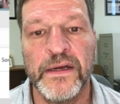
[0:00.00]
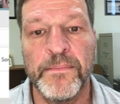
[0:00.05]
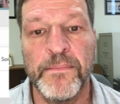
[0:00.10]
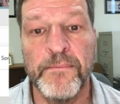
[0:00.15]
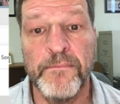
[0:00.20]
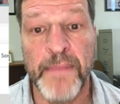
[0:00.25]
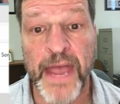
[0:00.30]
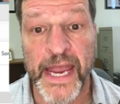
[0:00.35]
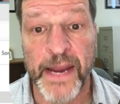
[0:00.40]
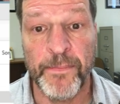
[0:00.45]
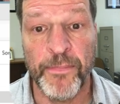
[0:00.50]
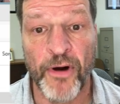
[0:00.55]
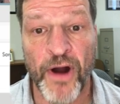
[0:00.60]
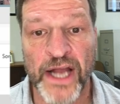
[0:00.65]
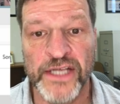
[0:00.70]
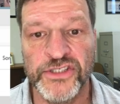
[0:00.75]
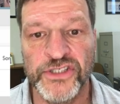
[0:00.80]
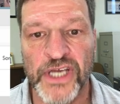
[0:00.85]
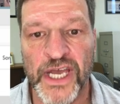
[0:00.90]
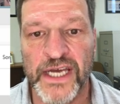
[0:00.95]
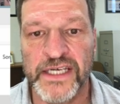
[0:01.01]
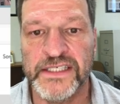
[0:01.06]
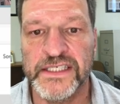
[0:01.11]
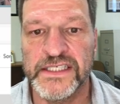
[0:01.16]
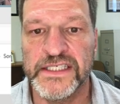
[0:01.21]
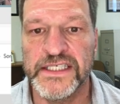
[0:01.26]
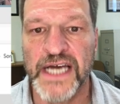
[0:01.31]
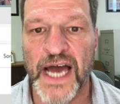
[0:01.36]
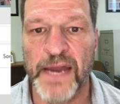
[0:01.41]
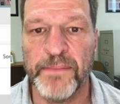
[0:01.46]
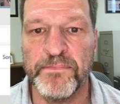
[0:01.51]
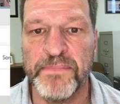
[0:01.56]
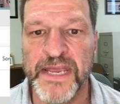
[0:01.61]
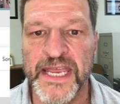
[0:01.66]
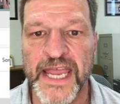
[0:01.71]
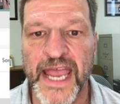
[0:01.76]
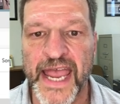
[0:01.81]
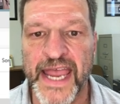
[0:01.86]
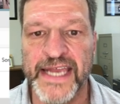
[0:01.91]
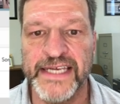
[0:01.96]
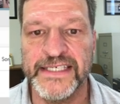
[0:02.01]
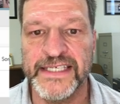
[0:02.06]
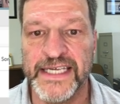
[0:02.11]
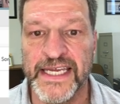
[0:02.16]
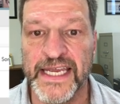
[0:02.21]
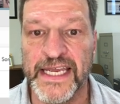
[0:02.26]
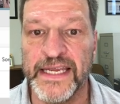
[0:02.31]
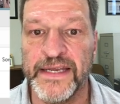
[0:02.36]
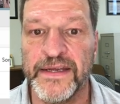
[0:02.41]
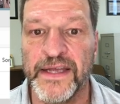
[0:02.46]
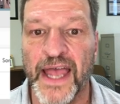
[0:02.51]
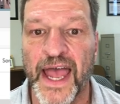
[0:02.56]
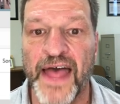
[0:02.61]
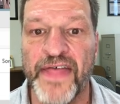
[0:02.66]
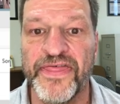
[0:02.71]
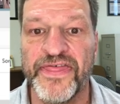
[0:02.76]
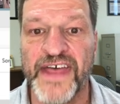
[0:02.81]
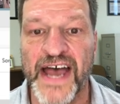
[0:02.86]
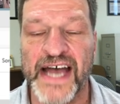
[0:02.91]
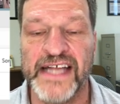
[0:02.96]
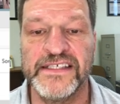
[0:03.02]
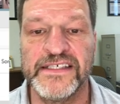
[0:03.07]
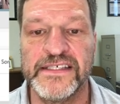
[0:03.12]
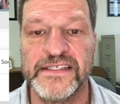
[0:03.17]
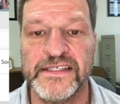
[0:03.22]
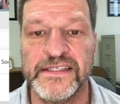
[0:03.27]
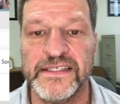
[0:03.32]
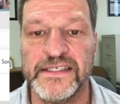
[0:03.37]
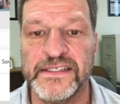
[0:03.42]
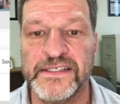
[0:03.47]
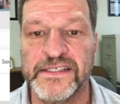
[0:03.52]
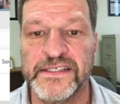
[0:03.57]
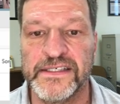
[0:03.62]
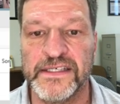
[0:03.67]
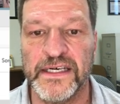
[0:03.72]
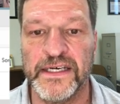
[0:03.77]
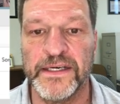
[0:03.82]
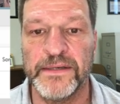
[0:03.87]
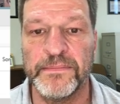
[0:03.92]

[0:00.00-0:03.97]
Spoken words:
make project dot bat, and that's this.